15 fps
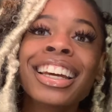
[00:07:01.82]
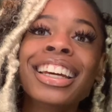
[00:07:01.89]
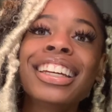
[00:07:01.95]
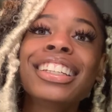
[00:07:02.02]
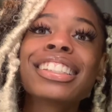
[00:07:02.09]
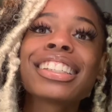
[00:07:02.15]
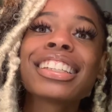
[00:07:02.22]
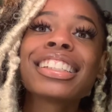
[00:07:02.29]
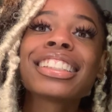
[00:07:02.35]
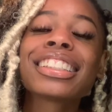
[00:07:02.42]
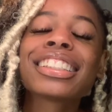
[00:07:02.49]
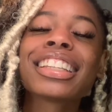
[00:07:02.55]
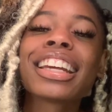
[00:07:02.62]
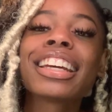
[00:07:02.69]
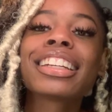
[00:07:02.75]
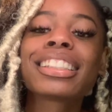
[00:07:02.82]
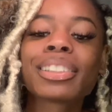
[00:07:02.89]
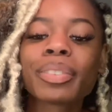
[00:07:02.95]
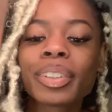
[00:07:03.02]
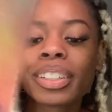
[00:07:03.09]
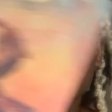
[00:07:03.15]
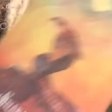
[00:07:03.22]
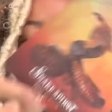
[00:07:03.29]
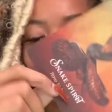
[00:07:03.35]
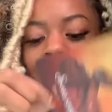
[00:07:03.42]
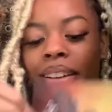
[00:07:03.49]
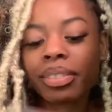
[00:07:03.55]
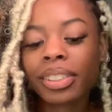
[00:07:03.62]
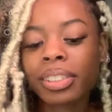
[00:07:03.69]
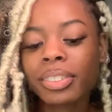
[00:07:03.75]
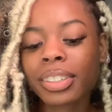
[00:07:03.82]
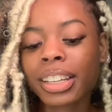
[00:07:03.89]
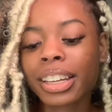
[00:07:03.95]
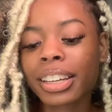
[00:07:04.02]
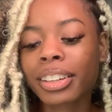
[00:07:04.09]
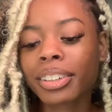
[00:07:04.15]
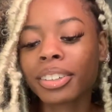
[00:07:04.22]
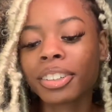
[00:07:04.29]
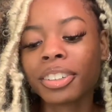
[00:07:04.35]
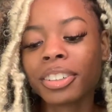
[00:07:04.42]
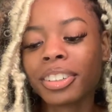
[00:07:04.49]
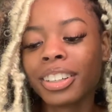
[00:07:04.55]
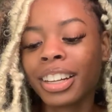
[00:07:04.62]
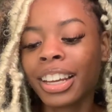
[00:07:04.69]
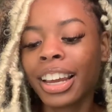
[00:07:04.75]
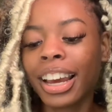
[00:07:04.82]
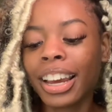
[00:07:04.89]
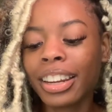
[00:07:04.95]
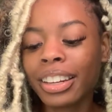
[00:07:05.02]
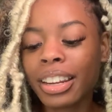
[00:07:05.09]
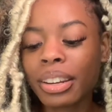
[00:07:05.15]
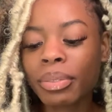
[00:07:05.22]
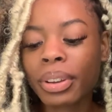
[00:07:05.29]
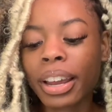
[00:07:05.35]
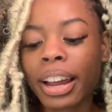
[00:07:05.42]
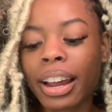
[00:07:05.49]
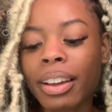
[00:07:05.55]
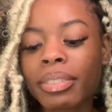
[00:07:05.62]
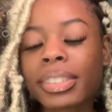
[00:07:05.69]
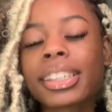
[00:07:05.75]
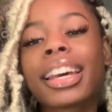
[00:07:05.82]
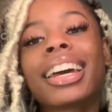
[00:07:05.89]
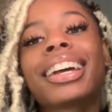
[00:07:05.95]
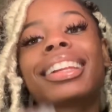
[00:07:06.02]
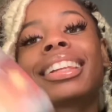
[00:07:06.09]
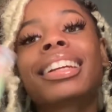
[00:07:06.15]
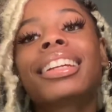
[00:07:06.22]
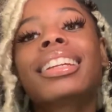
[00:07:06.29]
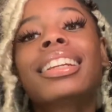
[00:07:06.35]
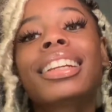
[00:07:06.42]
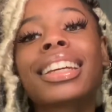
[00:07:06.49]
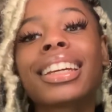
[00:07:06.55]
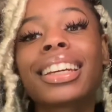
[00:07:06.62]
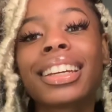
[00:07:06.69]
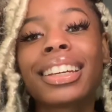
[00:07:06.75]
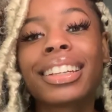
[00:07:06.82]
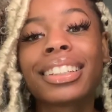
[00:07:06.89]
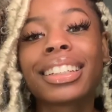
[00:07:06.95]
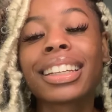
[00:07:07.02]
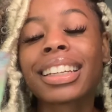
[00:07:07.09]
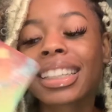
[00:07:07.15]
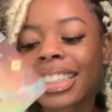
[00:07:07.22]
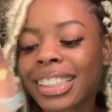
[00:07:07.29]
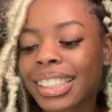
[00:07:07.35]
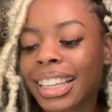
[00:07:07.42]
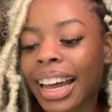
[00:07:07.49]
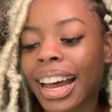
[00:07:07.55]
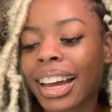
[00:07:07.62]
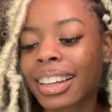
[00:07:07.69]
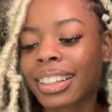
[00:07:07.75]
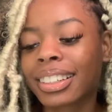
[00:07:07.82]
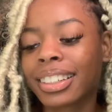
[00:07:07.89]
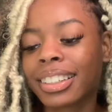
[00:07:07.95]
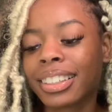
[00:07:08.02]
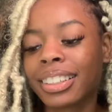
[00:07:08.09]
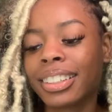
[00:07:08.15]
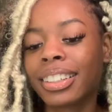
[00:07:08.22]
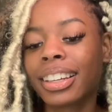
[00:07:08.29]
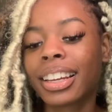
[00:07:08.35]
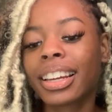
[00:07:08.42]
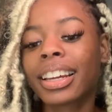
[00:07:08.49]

It says snake spirit, time to heal. And then we have take the lead. Exactly.